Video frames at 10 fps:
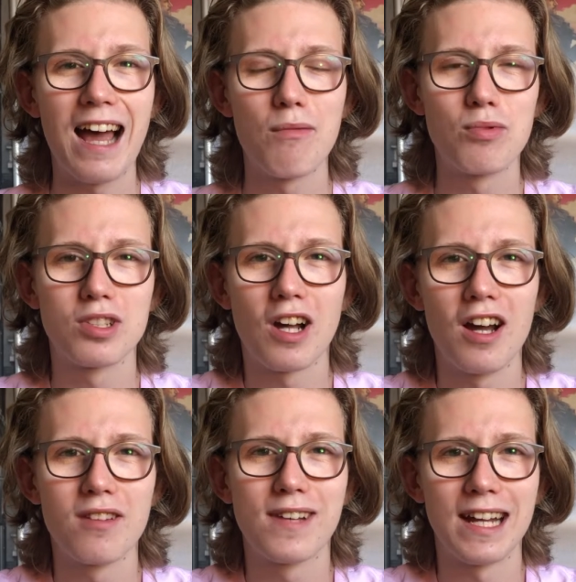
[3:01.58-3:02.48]
was kind
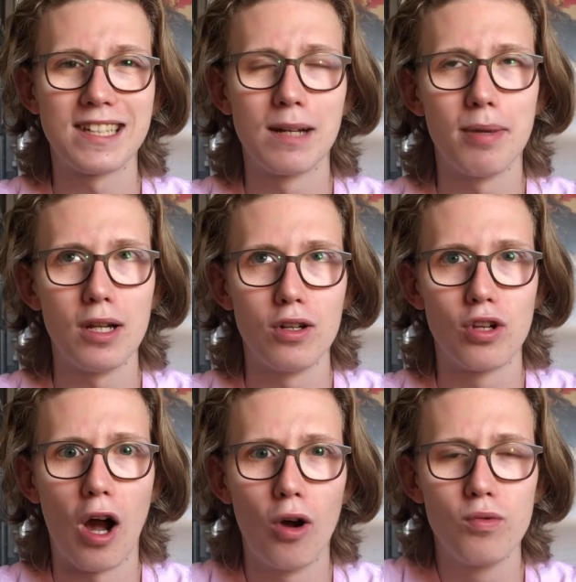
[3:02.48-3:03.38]
of getting a bit
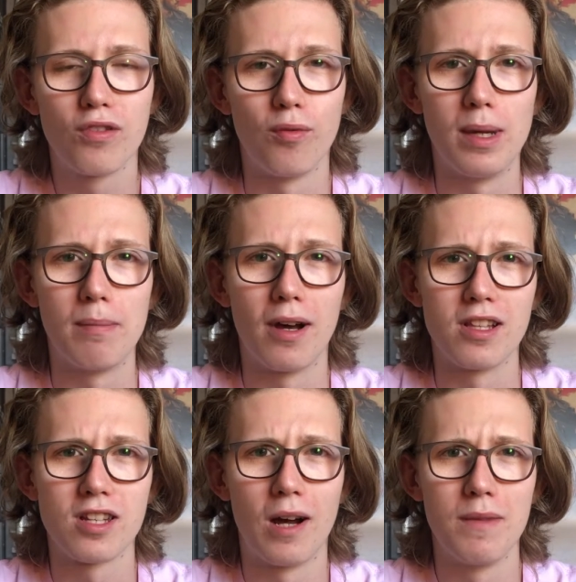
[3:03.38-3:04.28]
old for me by the
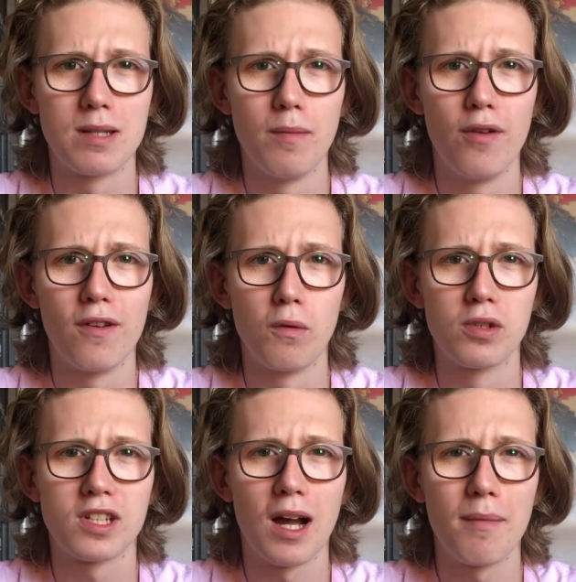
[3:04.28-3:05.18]
time this movie was
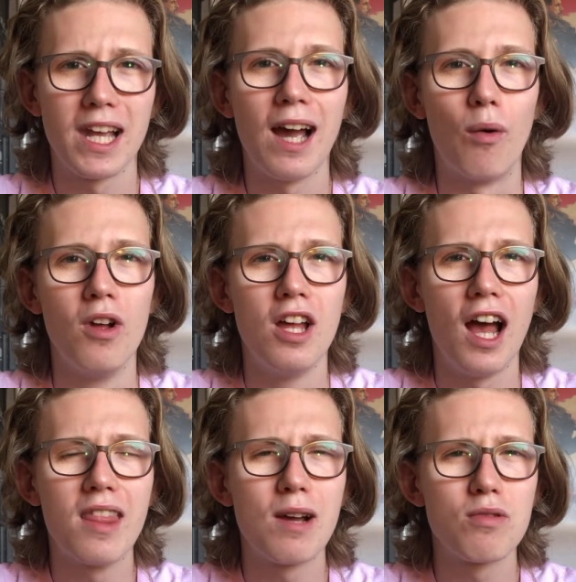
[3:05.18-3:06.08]
coming out.
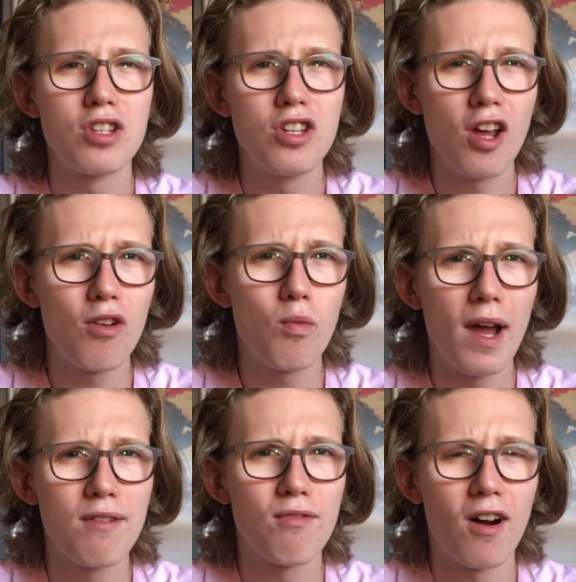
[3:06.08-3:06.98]
And there was no
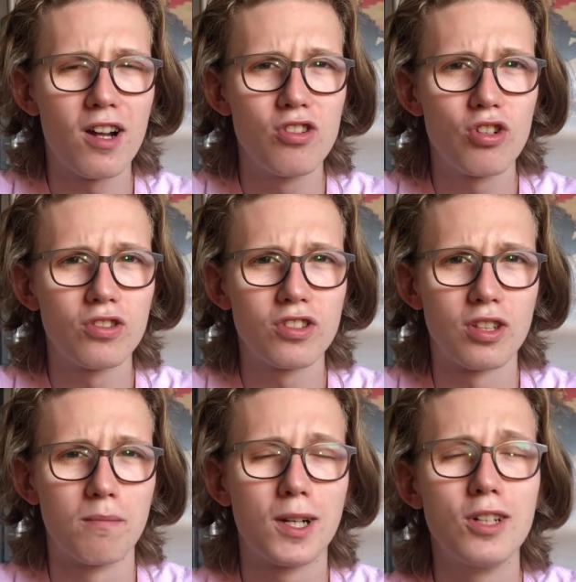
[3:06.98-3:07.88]
way Rian
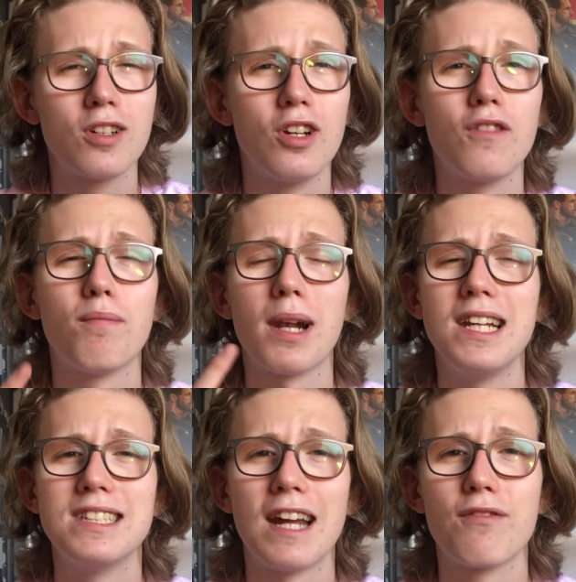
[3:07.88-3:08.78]
Johnson could have
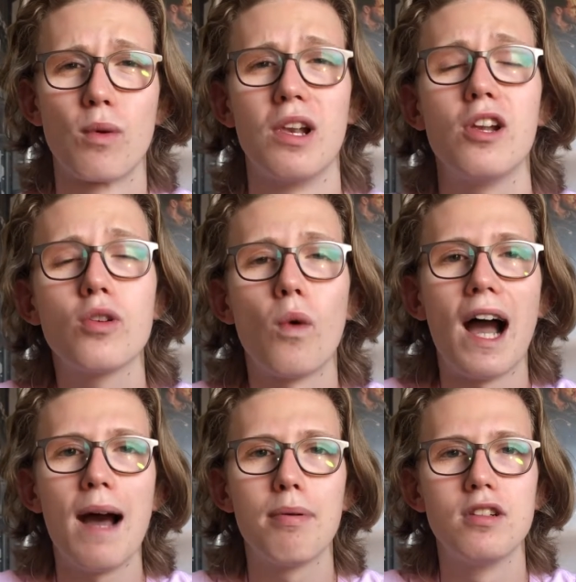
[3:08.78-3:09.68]
pleased everyone. Look what
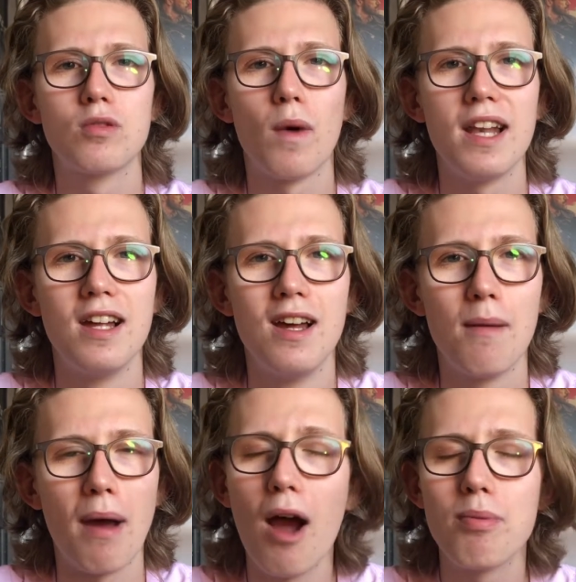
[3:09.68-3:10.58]
happened when
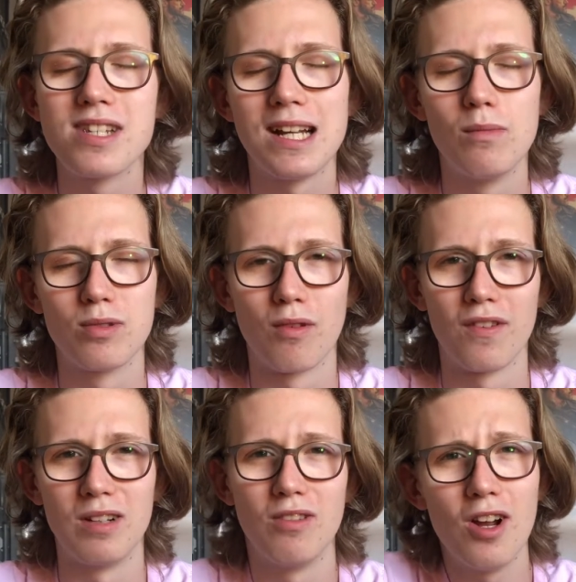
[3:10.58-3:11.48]
Palpatine was
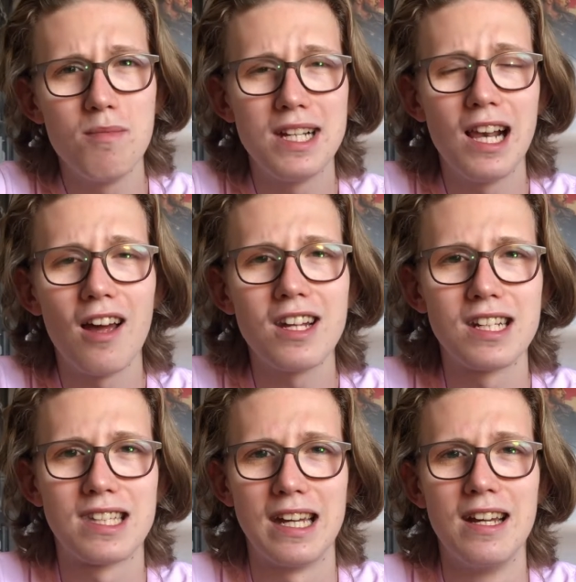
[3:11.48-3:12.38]
revealed. Nobody
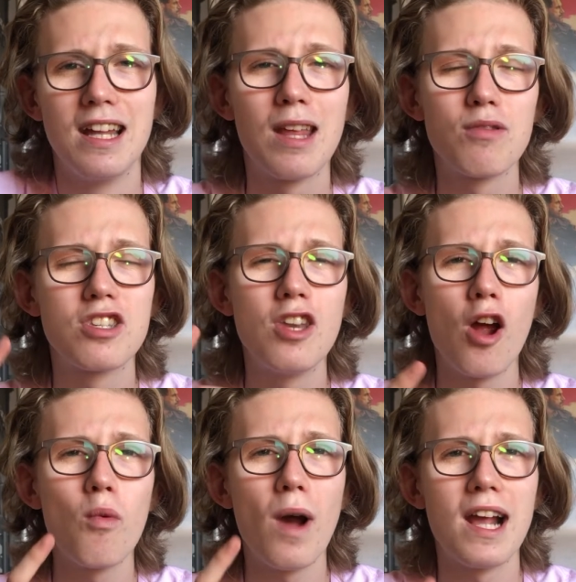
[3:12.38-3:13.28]
liked it. There was
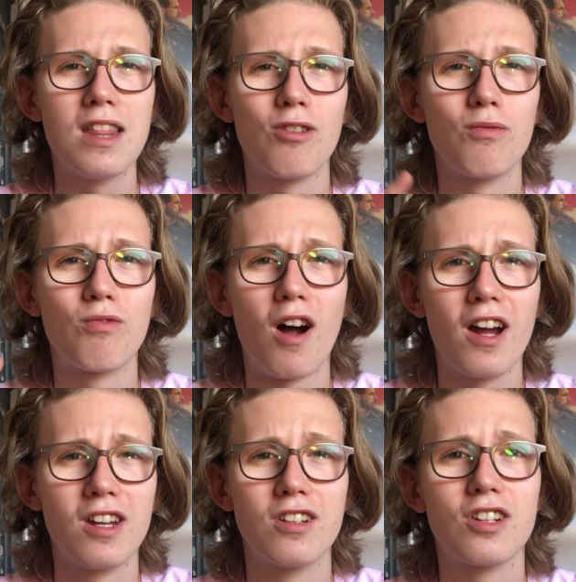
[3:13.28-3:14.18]
no way that
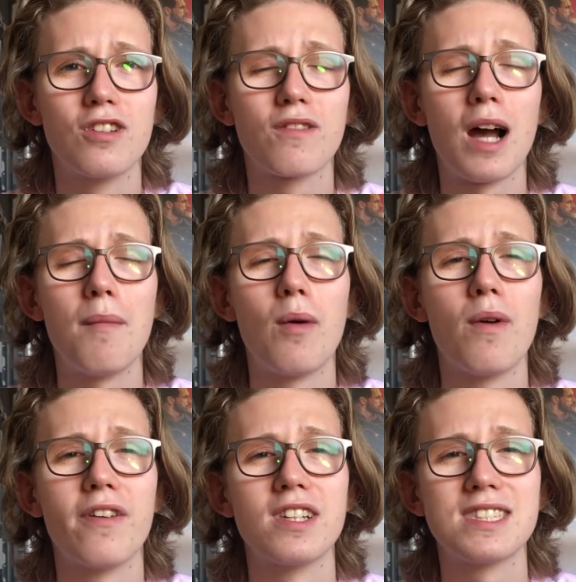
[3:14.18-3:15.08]
Rian could have come up
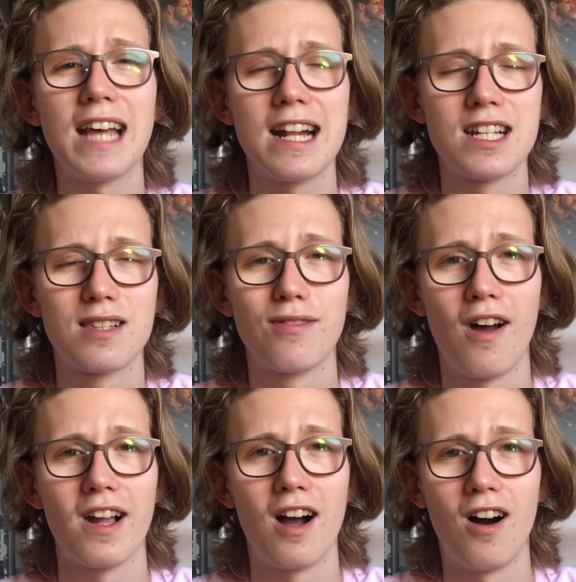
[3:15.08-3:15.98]
with a
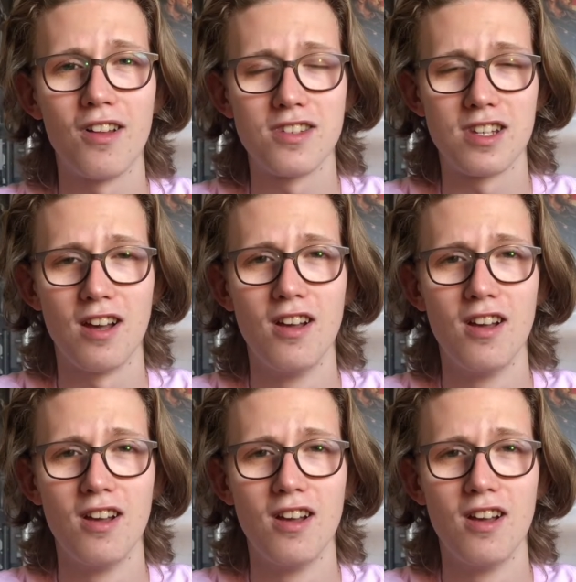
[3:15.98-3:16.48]
satisfying answer